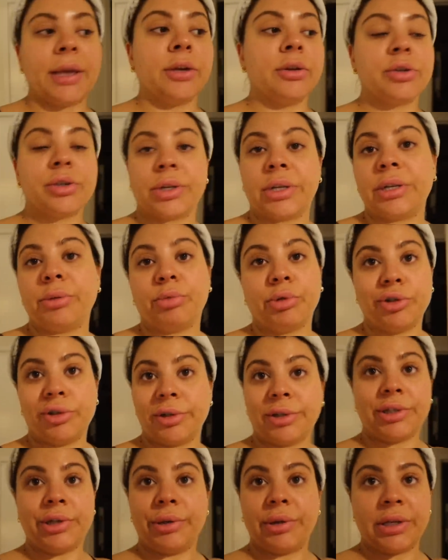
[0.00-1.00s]
usually will
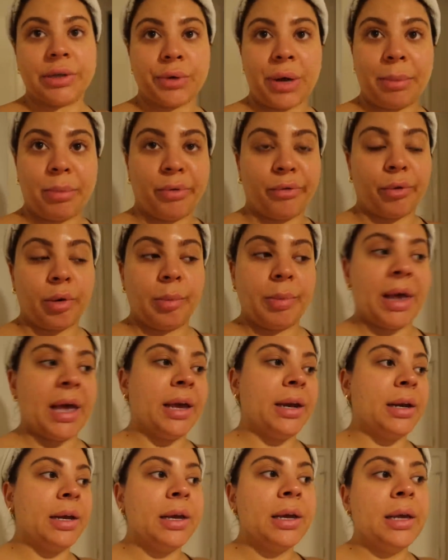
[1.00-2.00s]
just do this right before
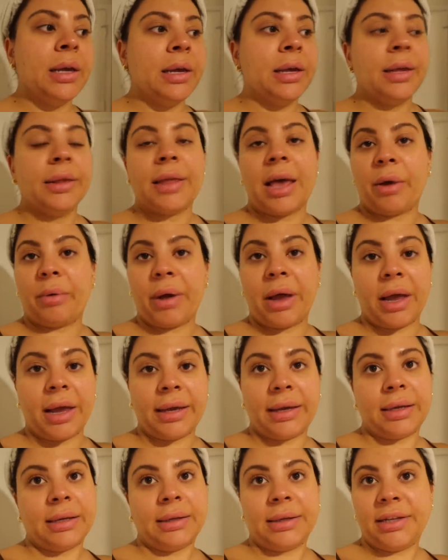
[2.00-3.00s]
bed. That way
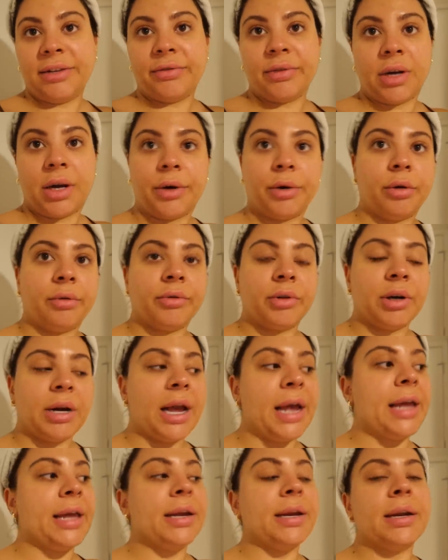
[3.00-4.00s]
I can leave it on
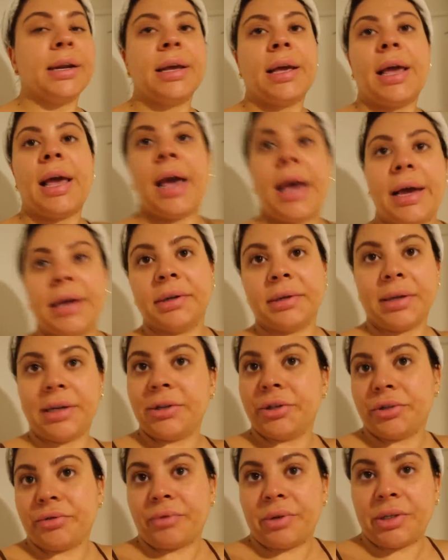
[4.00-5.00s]
overnight and I
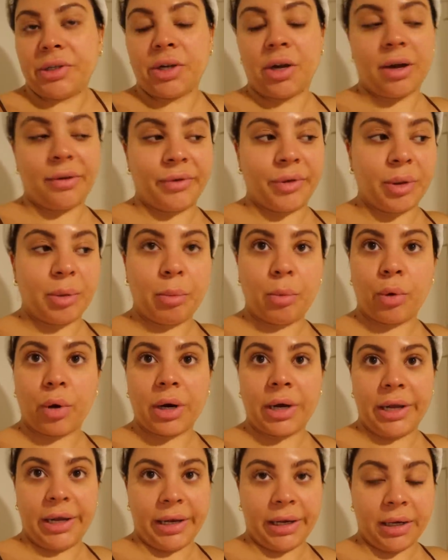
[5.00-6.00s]
just rinse it off in the
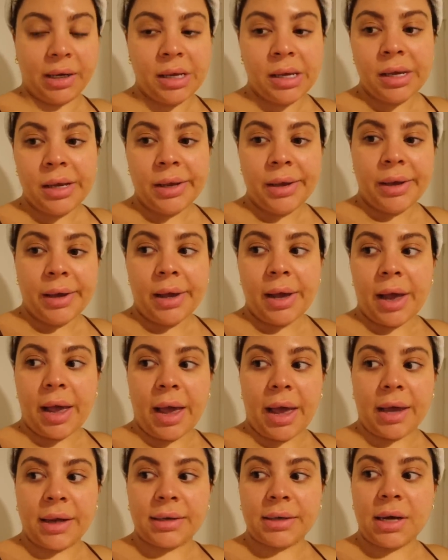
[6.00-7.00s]
morning.
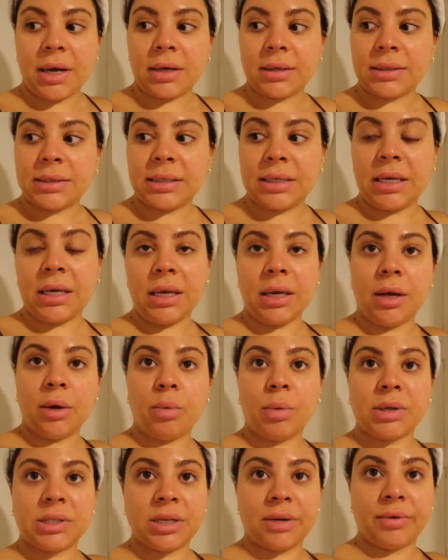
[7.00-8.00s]
And I'll see
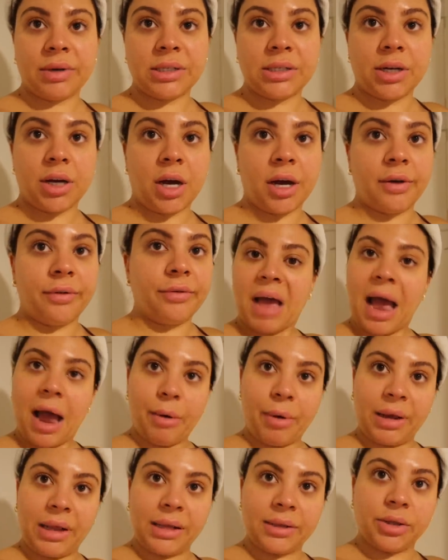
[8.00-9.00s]
once I rinse it off
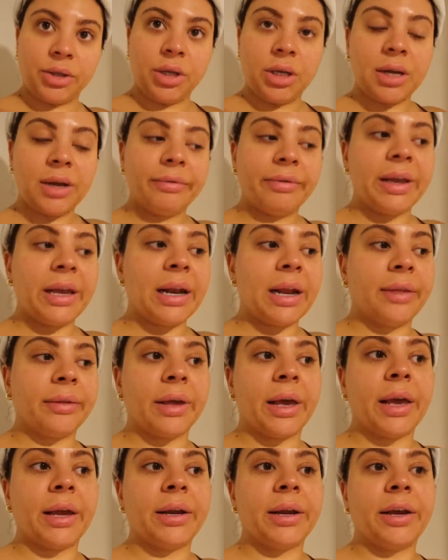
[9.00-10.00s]
how I like the look of it, and
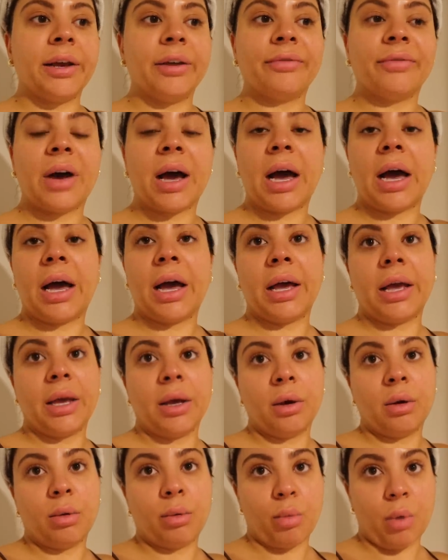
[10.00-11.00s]
then if
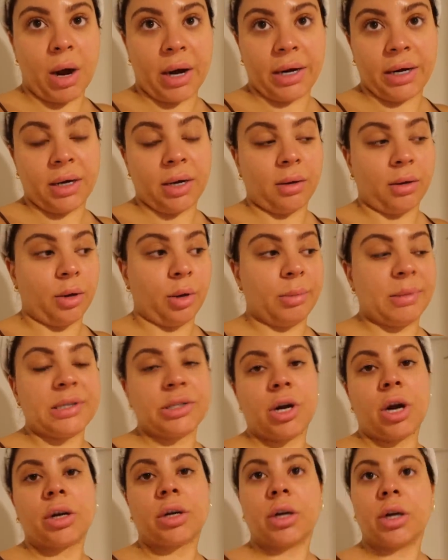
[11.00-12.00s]
I want it a little bit
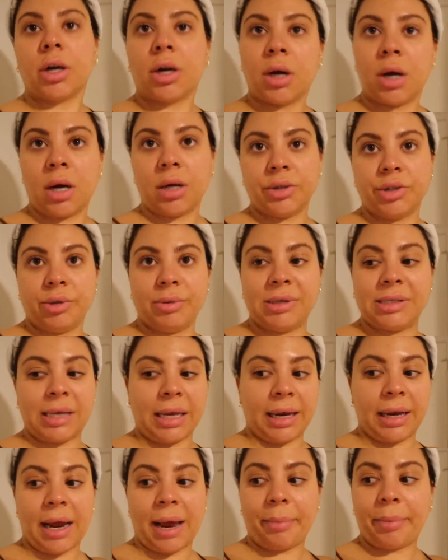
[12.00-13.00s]
darker, I'll do a
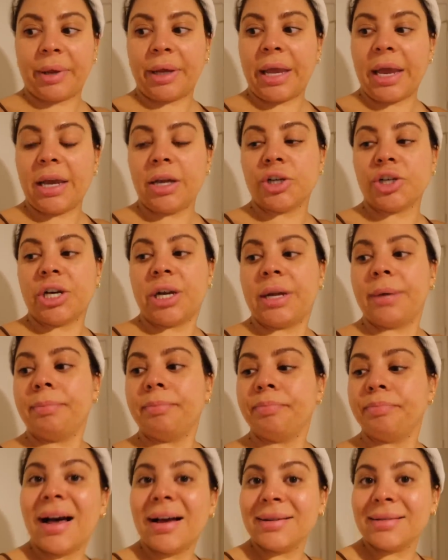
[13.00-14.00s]
second
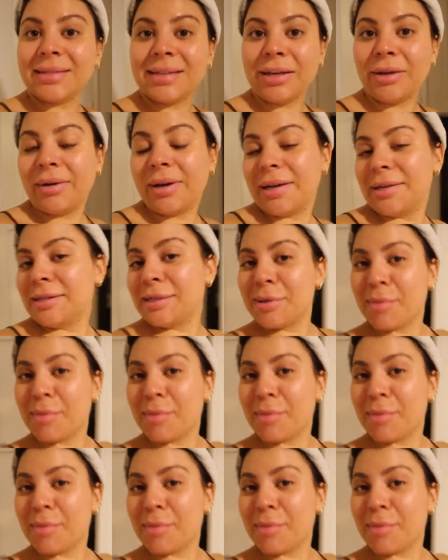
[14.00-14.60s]
application. I'll see you guys